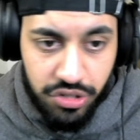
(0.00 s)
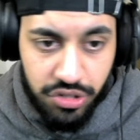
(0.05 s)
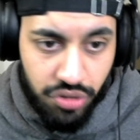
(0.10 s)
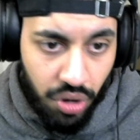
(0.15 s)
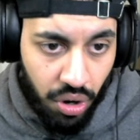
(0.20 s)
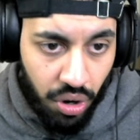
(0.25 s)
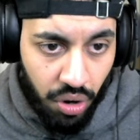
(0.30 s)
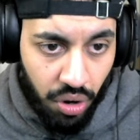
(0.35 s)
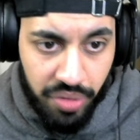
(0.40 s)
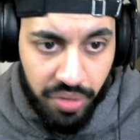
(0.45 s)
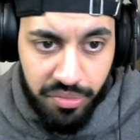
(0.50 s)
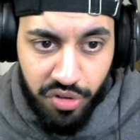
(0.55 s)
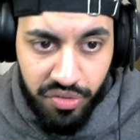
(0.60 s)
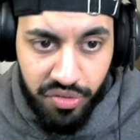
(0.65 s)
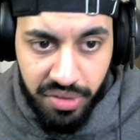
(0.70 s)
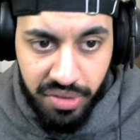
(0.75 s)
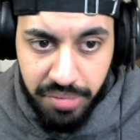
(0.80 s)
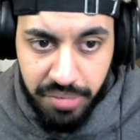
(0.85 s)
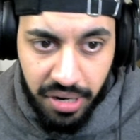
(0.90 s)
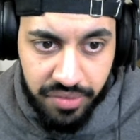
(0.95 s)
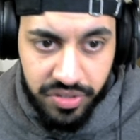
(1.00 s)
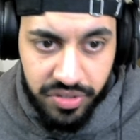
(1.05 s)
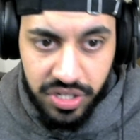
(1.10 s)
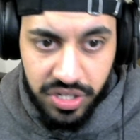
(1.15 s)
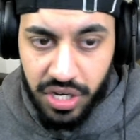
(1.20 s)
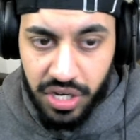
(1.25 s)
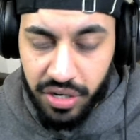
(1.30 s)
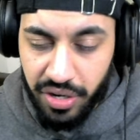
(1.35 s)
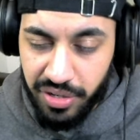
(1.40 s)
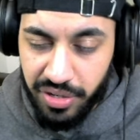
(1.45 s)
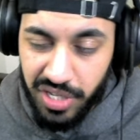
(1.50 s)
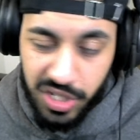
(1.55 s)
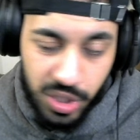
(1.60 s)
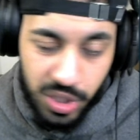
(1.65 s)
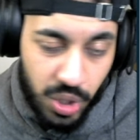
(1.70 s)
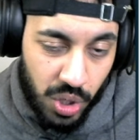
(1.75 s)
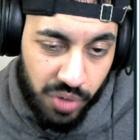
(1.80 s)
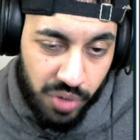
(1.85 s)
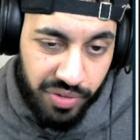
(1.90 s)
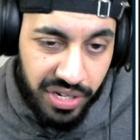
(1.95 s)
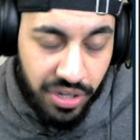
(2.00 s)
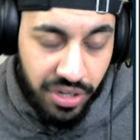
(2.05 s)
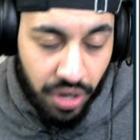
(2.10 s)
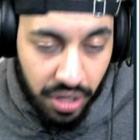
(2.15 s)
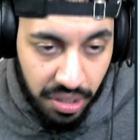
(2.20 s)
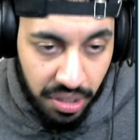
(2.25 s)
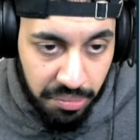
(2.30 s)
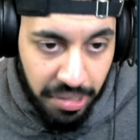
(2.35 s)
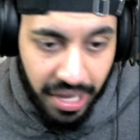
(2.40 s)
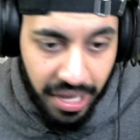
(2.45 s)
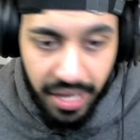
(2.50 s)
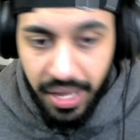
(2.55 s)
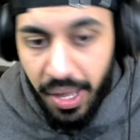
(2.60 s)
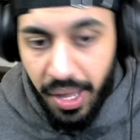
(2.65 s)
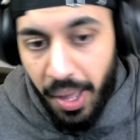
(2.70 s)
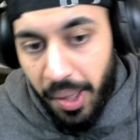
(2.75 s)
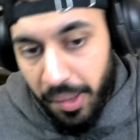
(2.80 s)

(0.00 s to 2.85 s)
So all the movement buffs here. Now it does con recoil a bit.